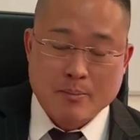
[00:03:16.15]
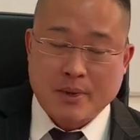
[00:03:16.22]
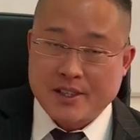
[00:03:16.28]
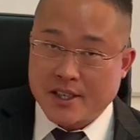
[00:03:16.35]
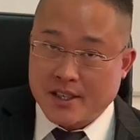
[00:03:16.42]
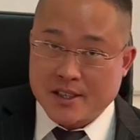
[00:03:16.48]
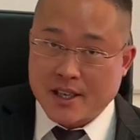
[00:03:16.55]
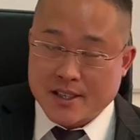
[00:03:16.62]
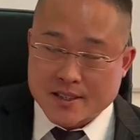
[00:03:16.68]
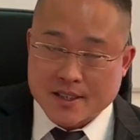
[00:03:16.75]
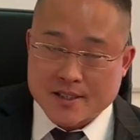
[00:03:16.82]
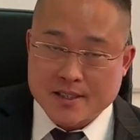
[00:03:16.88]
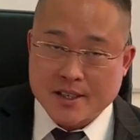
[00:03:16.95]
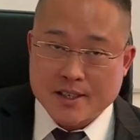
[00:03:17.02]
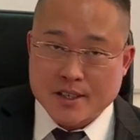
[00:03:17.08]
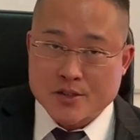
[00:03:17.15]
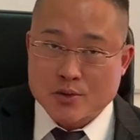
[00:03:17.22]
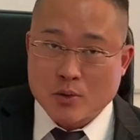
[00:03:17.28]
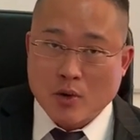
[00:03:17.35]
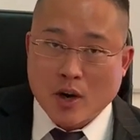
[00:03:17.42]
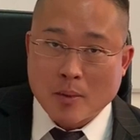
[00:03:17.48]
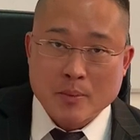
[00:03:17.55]
But that, as I said, there's
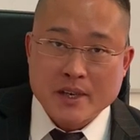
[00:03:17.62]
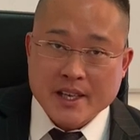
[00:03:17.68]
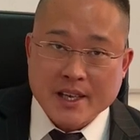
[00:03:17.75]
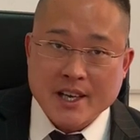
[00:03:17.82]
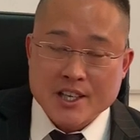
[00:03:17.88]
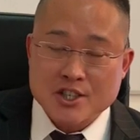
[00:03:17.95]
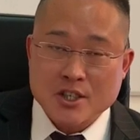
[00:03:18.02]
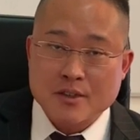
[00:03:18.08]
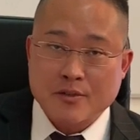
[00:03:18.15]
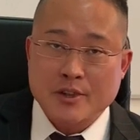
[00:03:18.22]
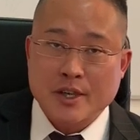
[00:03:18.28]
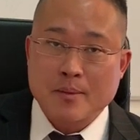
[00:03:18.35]
no obligation for